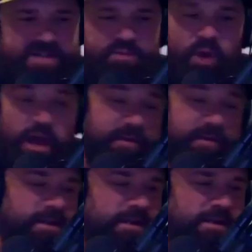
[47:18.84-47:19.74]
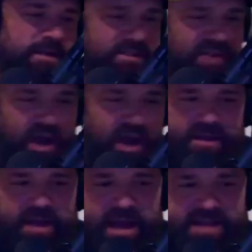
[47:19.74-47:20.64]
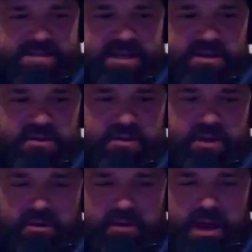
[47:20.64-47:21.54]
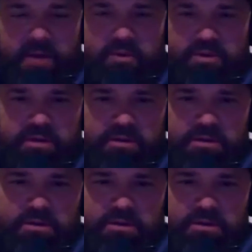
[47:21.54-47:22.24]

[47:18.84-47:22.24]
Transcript: That's why talking to guys like you that are, how old are you?